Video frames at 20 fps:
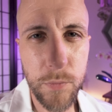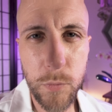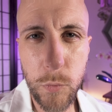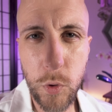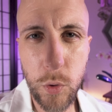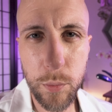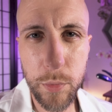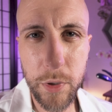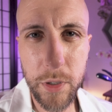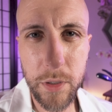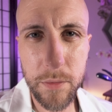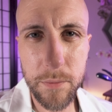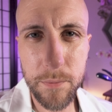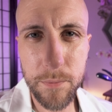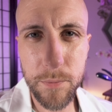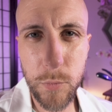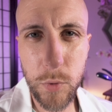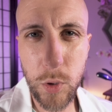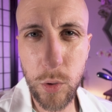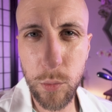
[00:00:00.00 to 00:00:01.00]
No pain,
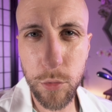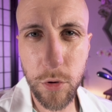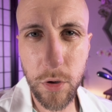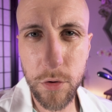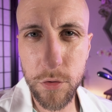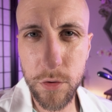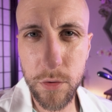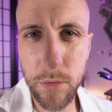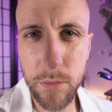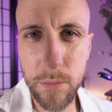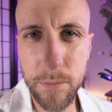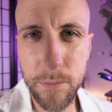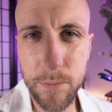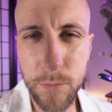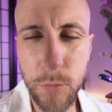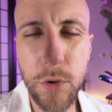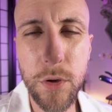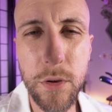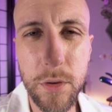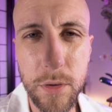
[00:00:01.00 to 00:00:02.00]
no pressure.
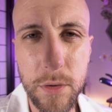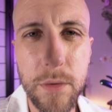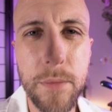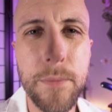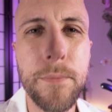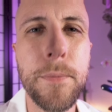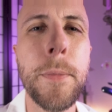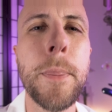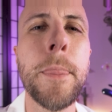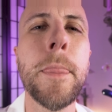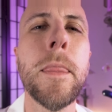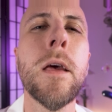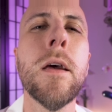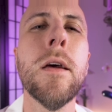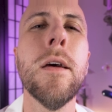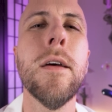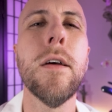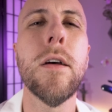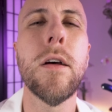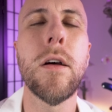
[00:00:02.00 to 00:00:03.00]
Good.
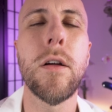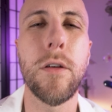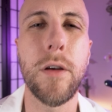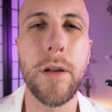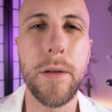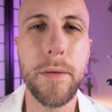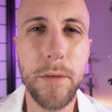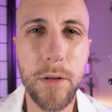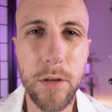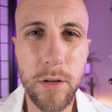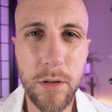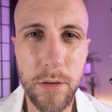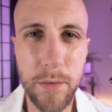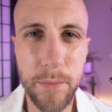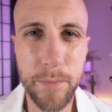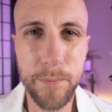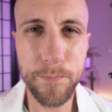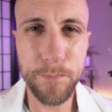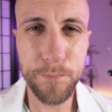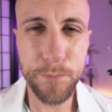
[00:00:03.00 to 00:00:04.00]
All right.
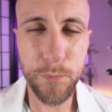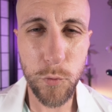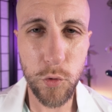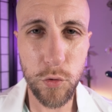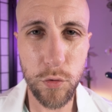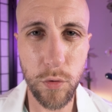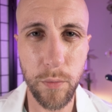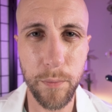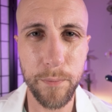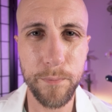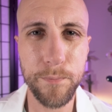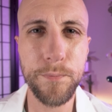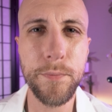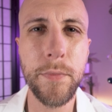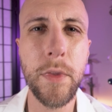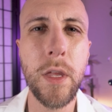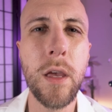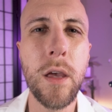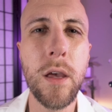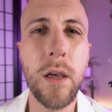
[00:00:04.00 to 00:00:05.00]
So
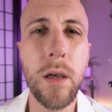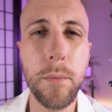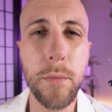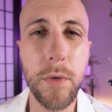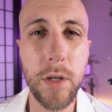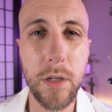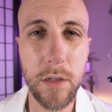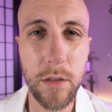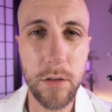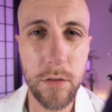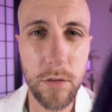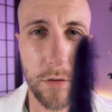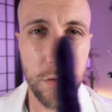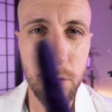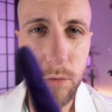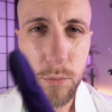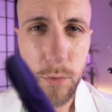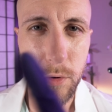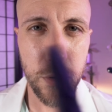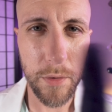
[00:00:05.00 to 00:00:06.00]
I
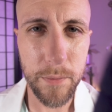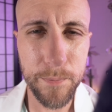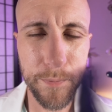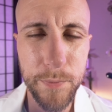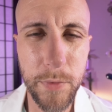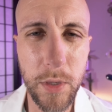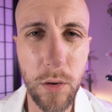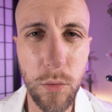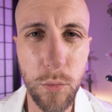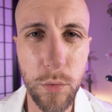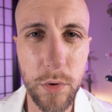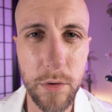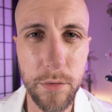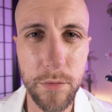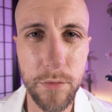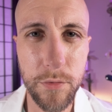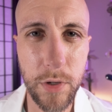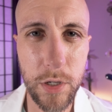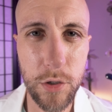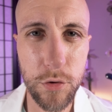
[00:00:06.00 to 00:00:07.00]
continue on with the
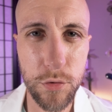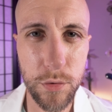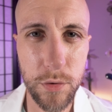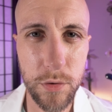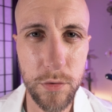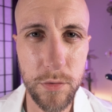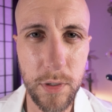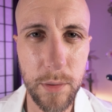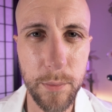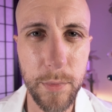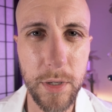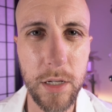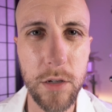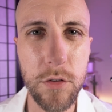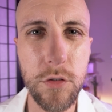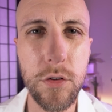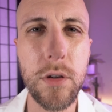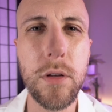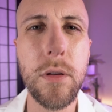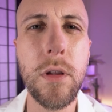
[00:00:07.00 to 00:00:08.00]
facial
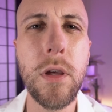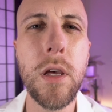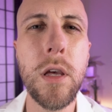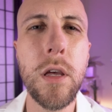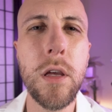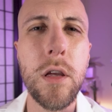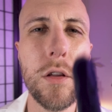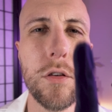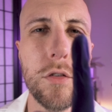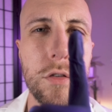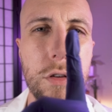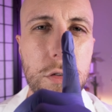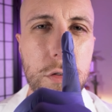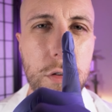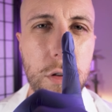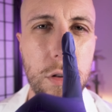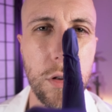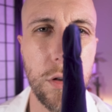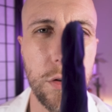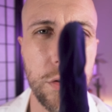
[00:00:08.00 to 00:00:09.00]
examination.
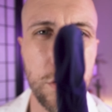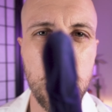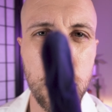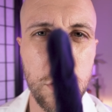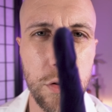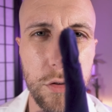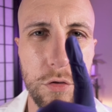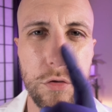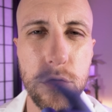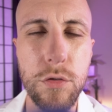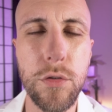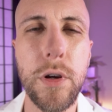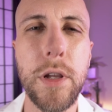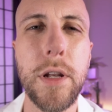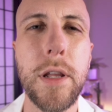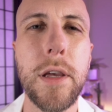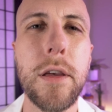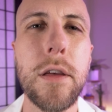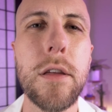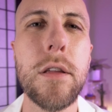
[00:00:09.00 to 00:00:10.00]
Just look straight
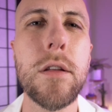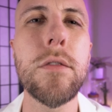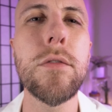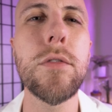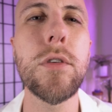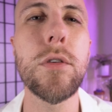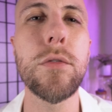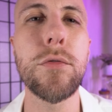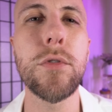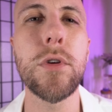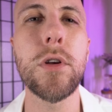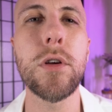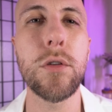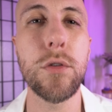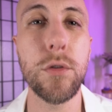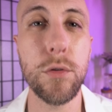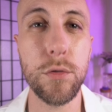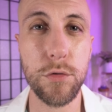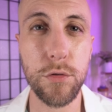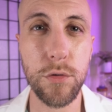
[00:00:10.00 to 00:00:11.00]
ahead. Feel free to
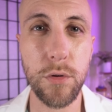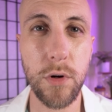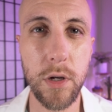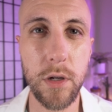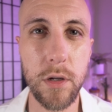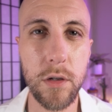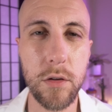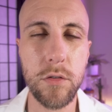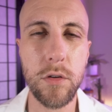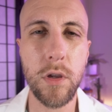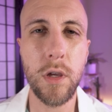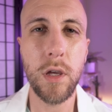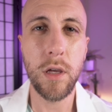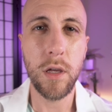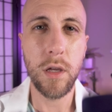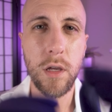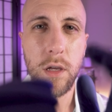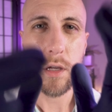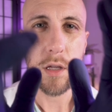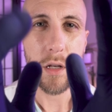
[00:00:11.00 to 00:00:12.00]
close your eyes.
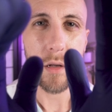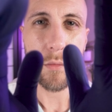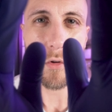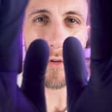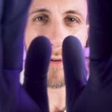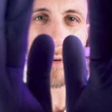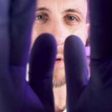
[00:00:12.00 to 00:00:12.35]
I'm just